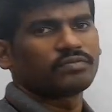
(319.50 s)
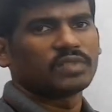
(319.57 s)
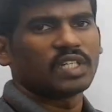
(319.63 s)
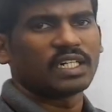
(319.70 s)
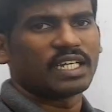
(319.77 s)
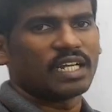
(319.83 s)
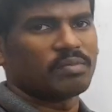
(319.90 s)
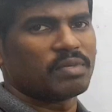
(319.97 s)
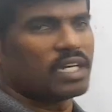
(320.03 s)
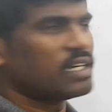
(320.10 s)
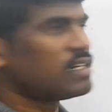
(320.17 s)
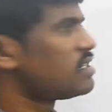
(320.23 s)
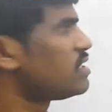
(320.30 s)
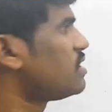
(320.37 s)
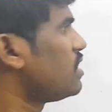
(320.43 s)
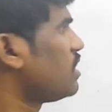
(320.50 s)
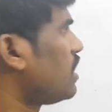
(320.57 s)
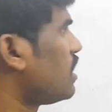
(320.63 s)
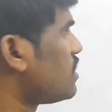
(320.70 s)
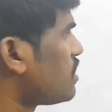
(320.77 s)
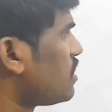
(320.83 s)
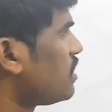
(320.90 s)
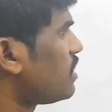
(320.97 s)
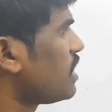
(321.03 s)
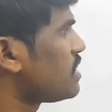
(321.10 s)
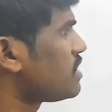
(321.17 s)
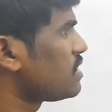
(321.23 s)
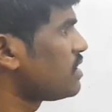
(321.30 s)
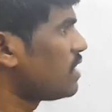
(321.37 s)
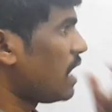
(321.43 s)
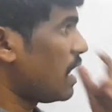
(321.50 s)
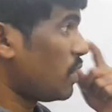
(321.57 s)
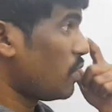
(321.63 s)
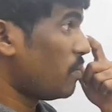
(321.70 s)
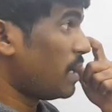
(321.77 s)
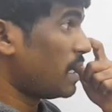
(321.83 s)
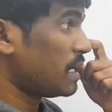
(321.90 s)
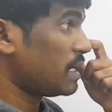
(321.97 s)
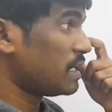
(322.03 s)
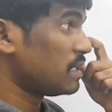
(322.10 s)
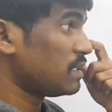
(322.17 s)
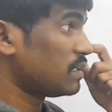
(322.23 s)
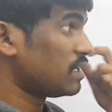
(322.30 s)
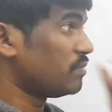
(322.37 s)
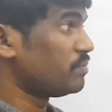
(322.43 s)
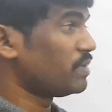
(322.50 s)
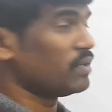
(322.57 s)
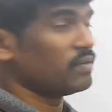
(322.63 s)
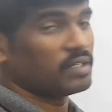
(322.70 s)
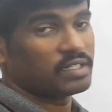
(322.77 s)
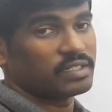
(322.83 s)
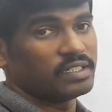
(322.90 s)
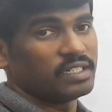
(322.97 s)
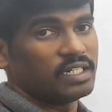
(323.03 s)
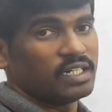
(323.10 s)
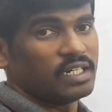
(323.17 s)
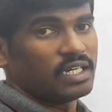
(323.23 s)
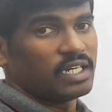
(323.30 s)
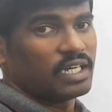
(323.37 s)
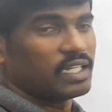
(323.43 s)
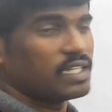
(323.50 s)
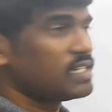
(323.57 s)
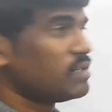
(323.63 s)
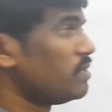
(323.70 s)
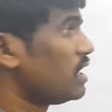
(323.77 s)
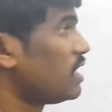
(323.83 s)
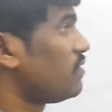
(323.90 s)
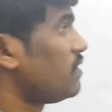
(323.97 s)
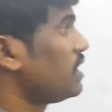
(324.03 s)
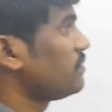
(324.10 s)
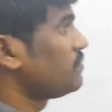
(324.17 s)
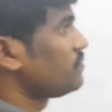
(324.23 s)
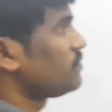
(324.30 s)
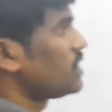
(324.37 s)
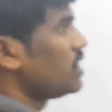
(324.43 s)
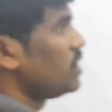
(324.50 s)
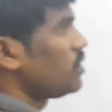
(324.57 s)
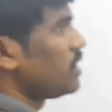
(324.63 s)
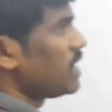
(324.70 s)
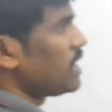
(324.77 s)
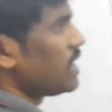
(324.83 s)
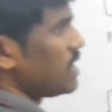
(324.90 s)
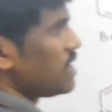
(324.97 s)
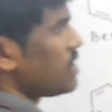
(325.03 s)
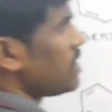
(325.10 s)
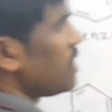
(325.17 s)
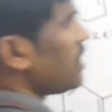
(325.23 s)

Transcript: It can be considered as an aromatic compound. In the similar way, you can consider